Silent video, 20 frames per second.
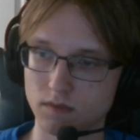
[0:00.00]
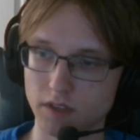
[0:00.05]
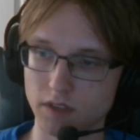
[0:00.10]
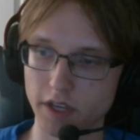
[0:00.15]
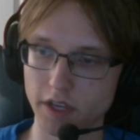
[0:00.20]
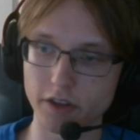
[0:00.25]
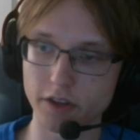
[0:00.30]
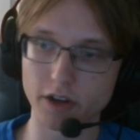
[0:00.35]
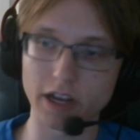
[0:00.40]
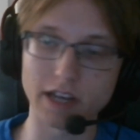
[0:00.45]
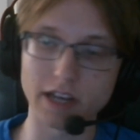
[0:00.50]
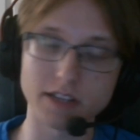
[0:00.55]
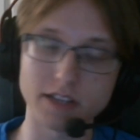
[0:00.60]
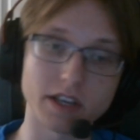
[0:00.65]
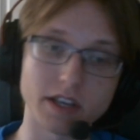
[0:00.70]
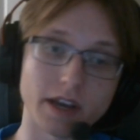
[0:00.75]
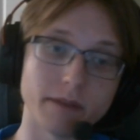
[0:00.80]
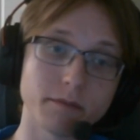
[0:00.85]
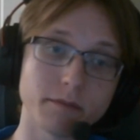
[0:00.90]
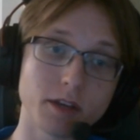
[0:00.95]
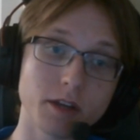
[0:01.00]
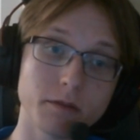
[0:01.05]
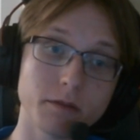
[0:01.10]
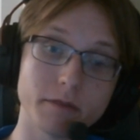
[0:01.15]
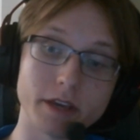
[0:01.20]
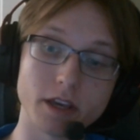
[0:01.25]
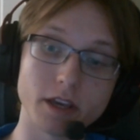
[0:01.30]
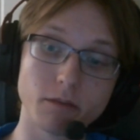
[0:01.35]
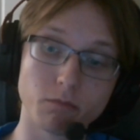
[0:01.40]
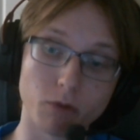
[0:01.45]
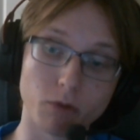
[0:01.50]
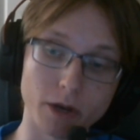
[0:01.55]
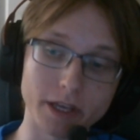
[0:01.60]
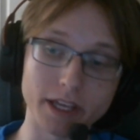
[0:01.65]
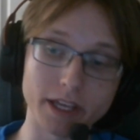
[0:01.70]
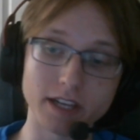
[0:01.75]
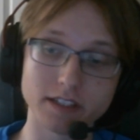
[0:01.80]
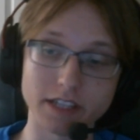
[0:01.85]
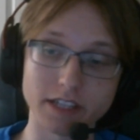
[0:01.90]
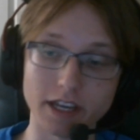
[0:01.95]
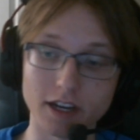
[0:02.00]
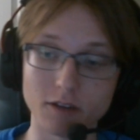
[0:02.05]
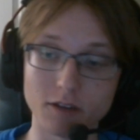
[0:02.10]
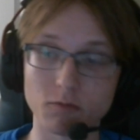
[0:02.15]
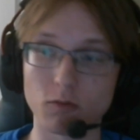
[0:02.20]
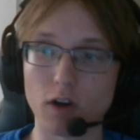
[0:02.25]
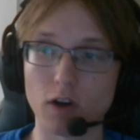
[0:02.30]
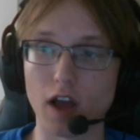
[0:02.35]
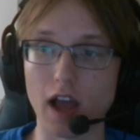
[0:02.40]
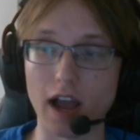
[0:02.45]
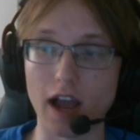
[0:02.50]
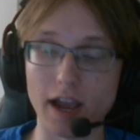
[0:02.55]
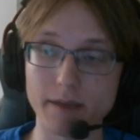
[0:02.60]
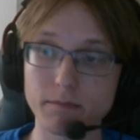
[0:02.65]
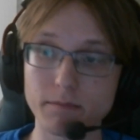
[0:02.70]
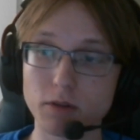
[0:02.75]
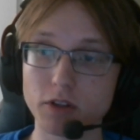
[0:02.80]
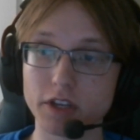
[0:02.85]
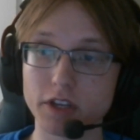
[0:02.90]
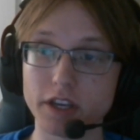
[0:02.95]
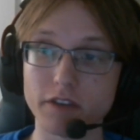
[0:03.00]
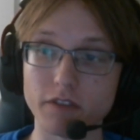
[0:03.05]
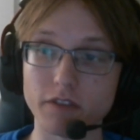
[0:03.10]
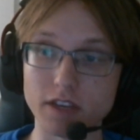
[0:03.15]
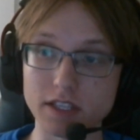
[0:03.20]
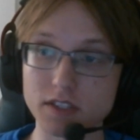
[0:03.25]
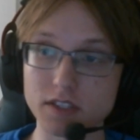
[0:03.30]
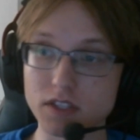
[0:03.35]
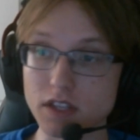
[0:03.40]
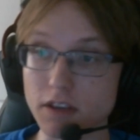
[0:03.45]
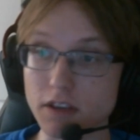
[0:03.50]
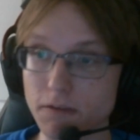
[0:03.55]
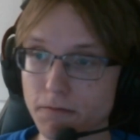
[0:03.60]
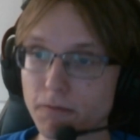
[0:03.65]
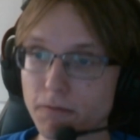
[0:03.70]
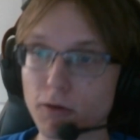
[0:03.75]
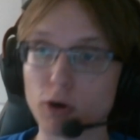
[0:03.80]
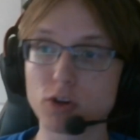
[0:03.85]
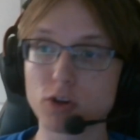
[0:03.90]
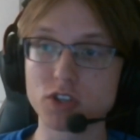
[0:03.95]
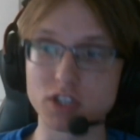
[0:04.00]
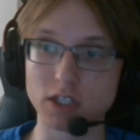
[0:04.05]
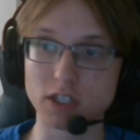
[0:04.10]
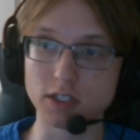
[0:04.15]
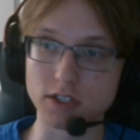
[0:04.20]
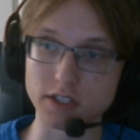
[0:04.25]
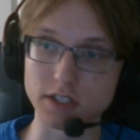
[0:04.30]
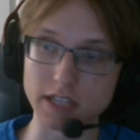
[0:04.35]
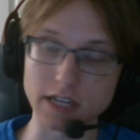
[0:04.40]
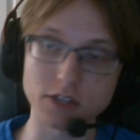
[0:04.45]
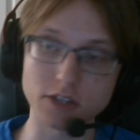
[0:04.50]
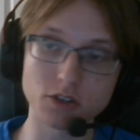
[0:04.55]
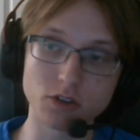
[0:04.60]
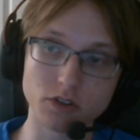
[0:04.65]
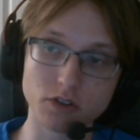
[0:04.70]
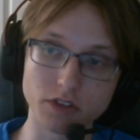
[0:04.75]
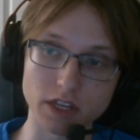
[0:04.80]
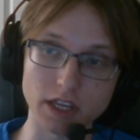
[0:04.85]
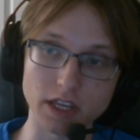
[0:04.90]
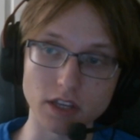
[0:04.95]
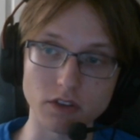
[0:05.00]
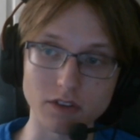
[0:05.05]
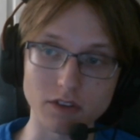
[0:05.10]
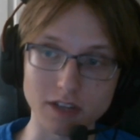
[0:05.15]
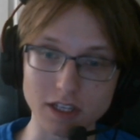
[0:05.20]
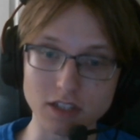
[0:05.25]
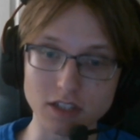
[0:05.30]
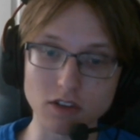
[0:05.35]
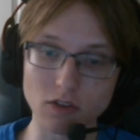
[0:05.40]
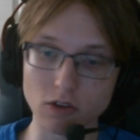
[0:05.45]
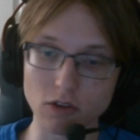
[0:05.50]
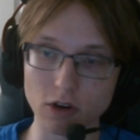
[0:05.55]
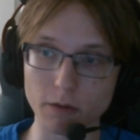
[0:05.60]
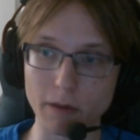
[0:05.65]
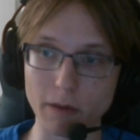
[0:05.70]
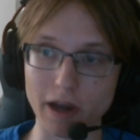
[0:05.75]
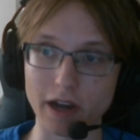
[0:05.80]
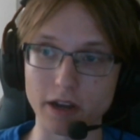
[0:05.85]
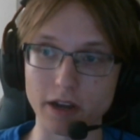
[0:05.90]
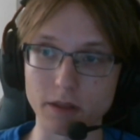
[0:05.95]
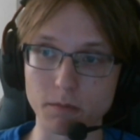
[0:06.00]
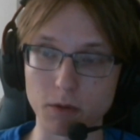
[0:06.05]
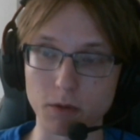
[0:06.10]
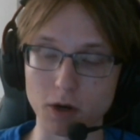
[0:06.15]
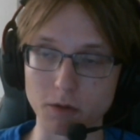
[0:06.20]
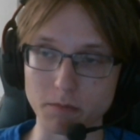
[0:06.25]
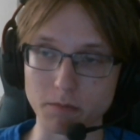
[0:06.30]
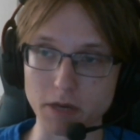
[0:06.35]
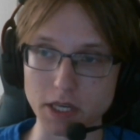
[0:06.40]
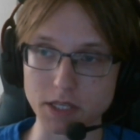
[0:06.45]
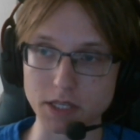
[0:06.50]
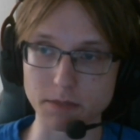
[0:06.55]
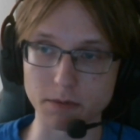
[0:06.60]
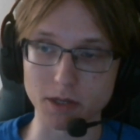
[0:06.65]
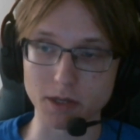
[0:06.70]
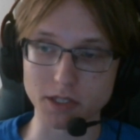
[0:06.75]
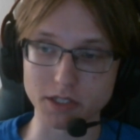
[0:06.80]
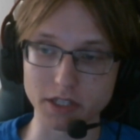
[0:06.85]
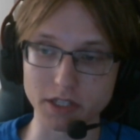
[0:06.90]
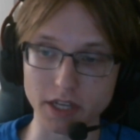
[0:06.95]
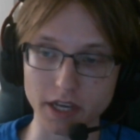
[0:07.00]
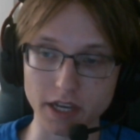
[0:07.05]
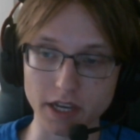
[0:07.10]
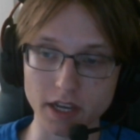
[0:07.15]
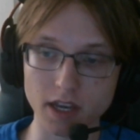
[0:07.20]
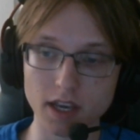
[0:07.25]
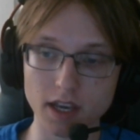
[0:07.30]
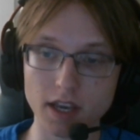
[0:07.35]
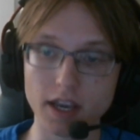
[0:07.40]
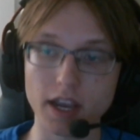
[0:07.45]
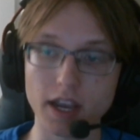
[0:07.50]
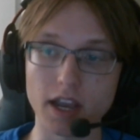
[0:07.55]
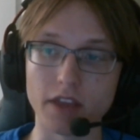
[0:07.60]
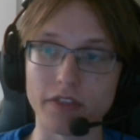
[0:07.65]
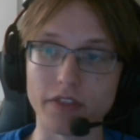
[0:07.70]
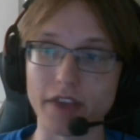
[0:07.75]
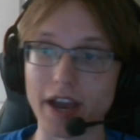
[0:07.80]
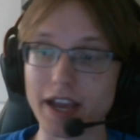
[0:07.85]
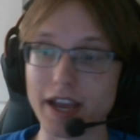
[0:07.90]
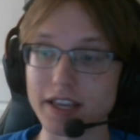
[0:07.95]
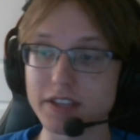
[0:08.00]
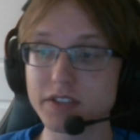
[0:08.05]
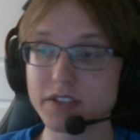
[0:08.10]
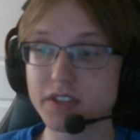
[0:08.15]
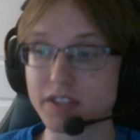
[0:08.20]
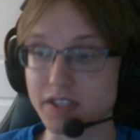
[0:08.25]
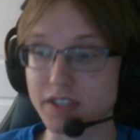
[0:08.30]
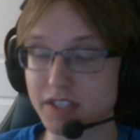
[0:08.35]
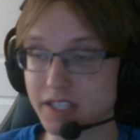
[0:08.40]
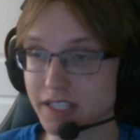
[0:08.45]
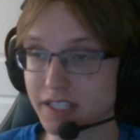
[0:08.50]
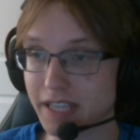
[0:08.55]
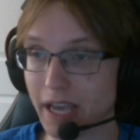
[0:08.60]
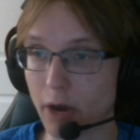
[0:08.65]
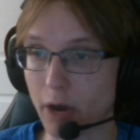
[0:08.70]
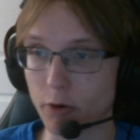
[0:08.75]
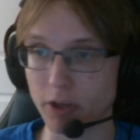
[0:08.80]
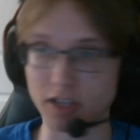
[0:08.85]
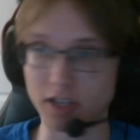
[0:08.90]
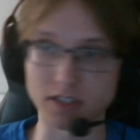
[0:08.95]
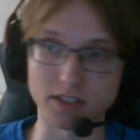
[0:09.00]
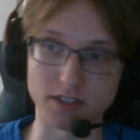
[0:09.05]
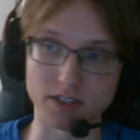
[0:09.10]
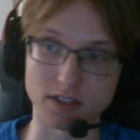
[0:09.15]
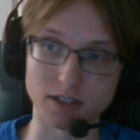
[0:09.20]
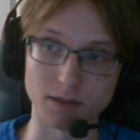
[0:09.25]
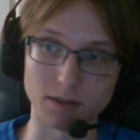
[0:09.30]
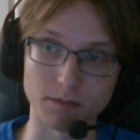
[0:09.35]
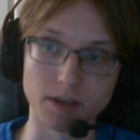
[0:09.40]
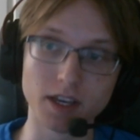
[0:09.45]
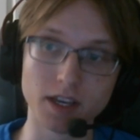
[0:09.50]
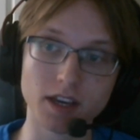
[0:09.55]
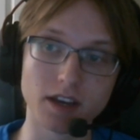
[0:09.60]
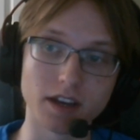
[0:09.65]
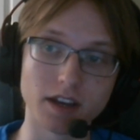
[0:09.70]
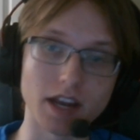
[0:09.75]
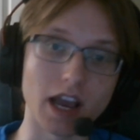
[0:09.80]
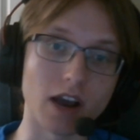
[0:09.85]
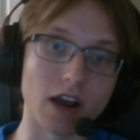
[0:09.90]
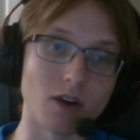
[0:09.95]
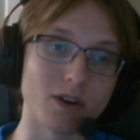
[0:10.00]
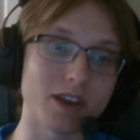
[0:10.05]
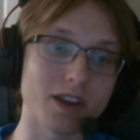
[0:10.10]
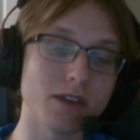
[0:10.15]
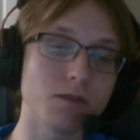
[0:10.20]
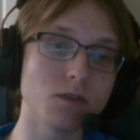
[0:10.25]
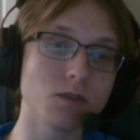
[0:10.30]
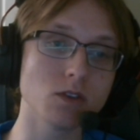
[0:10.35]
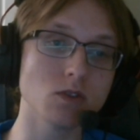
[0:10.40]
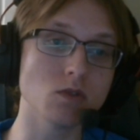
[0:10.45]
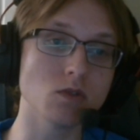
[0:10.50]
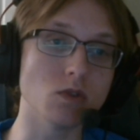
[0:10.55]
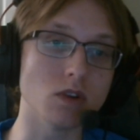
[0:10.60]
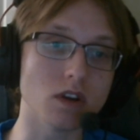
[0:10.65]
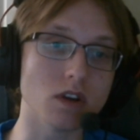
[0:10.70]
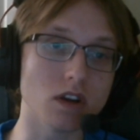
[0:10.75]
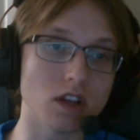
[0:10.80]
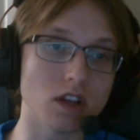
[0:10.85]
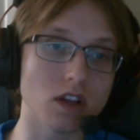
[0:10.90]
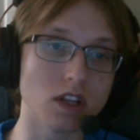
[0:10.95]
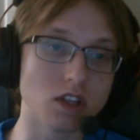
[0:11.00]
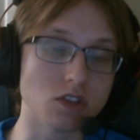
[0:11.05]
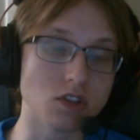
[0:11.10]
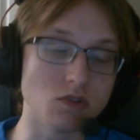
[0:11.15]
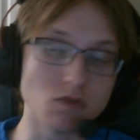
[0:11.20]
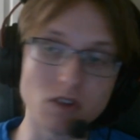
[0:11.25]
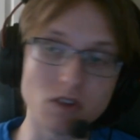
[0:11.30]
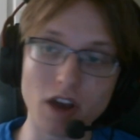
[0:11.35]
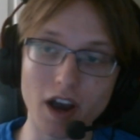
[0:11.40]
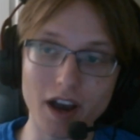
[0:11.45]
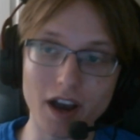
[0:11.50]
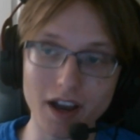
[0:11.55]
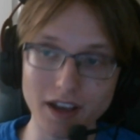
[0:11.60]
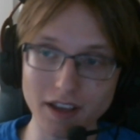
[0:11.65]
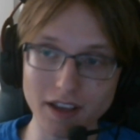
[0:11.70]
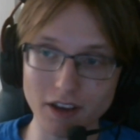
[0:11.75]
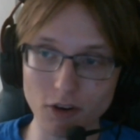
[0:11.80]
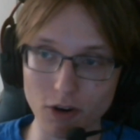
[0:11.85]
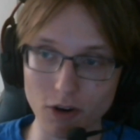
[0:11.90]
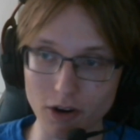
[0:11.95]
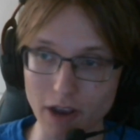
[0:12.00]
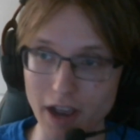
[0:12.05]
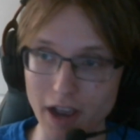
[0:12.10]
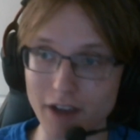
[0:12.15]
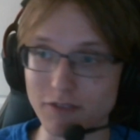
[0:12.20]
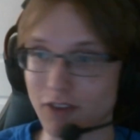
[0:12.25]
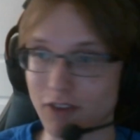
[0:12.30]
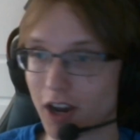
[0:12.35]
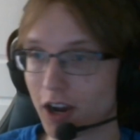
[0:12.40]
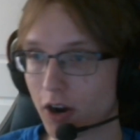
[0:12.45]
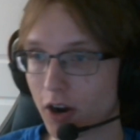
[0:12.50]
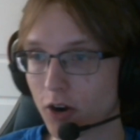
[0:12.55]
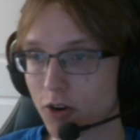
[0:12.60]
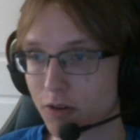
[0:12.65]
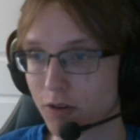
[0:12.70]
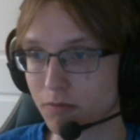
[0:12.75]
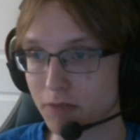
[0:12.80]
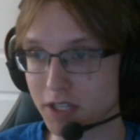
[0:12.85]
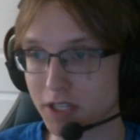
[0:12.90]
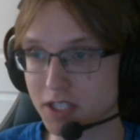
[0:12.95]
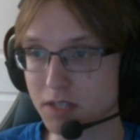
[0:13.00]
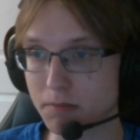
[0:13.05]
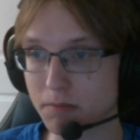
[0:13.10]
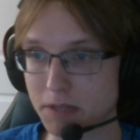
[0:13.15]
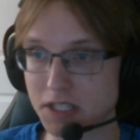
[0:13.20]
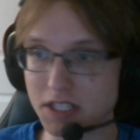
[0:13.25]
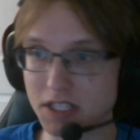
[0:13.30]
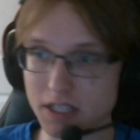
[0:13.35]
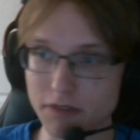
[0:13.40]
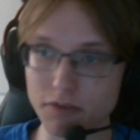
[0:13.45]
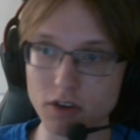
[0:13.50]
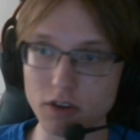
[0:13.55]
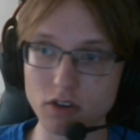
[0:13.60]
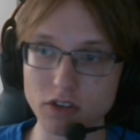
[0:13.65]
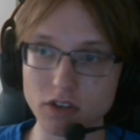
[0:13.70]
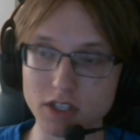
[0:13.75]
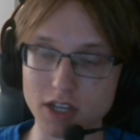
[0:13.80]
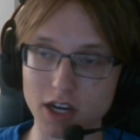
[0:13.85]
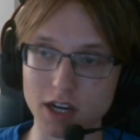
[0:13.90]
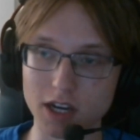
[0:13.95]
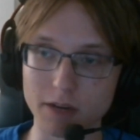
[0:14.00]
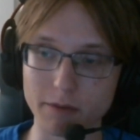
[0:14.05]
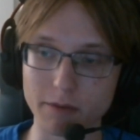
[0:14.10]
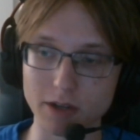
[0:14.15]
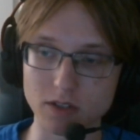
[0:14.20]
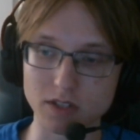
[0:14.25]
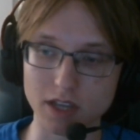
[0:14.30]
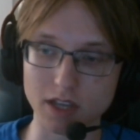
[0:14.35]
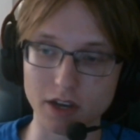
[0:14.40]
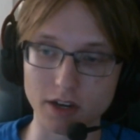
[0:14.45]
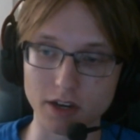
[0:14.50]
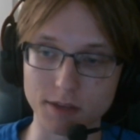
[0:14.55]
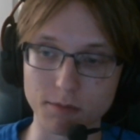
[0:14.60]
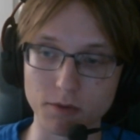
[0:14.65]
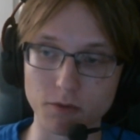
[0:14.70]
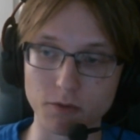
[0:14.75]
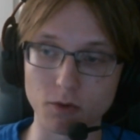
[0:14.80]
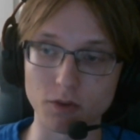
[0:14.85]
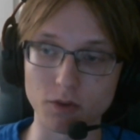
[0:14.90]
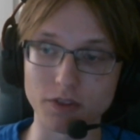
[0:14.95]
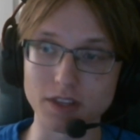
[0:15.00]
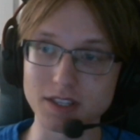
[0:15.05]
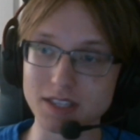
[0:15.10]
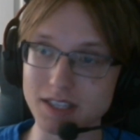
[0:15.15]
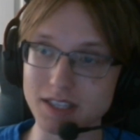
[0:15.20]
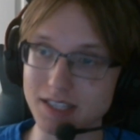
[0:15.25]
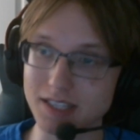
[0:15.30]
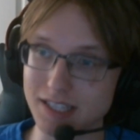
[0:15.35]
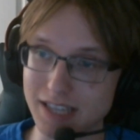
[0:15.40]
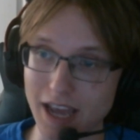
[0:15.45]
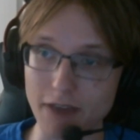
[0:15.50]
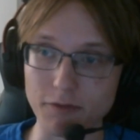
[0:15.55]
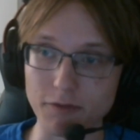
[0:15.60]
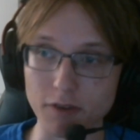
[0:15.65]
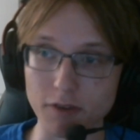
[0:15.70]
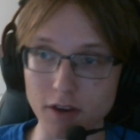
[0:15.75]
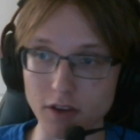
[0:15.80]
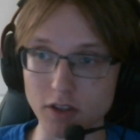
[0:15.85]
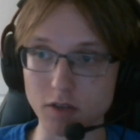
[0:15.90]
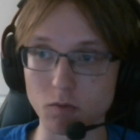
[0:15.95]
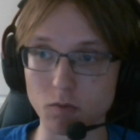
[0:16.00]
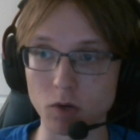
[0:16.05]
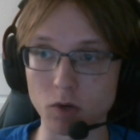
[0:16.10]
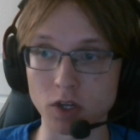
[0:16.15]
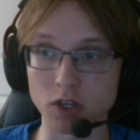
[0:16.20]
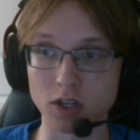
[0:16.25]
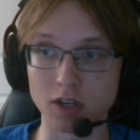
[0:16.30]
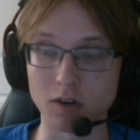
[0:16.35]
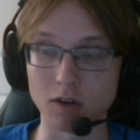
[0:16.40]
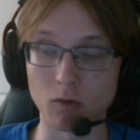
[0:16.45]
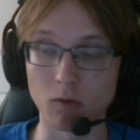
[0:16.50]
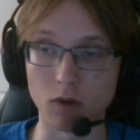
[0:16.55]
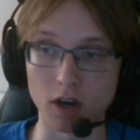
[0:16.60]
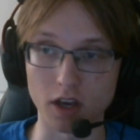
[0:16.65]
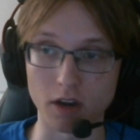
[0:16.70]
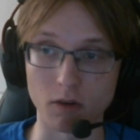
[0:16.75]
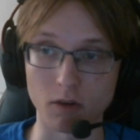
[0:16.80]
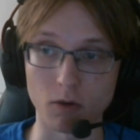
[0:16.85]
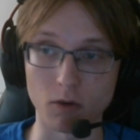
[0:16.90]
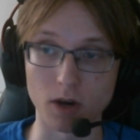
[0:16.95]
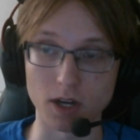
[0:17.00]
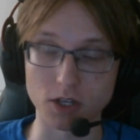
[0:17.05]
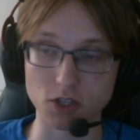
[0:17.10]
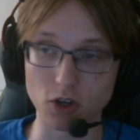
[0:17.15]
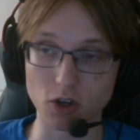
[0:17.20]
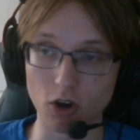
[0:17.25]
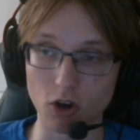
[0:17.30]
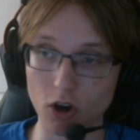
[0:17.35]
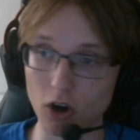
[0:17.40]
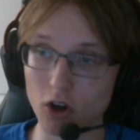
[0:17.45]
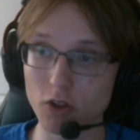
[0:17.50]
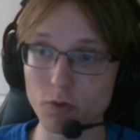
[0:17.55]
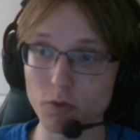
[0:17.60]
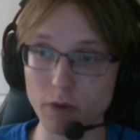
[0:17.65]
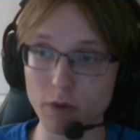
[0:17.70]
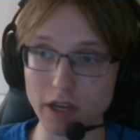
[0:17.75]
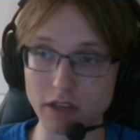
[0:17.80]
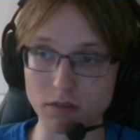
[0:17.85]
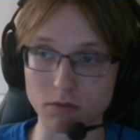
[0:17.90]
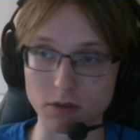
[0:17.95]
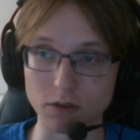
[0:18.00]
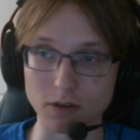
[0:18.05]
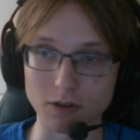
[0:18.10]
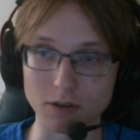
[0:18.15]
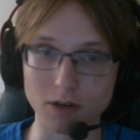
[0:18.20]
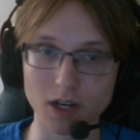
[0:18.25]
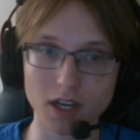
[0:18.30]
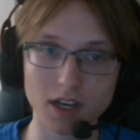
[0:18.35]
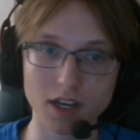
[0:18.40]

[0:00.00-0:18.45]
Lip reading: Hey there guys, I'm going to be breaking down what I believe is the first essential thing you need to learn about out of the park baseball today, and that is the scouting system. Now, if you do not or have not heard me specifically talk about scouting before, this is definitely one you're going to want to watch all the way through.